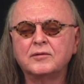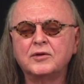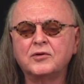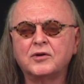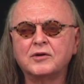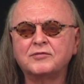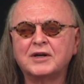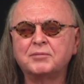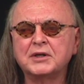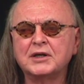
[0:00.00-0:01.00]
The order of
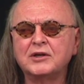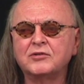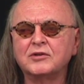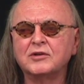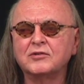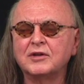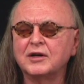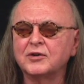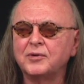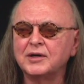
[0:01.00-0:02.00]
obligation is
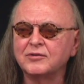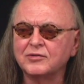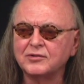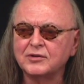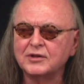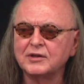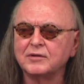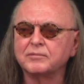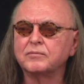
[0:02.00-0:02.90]
not quite so clear.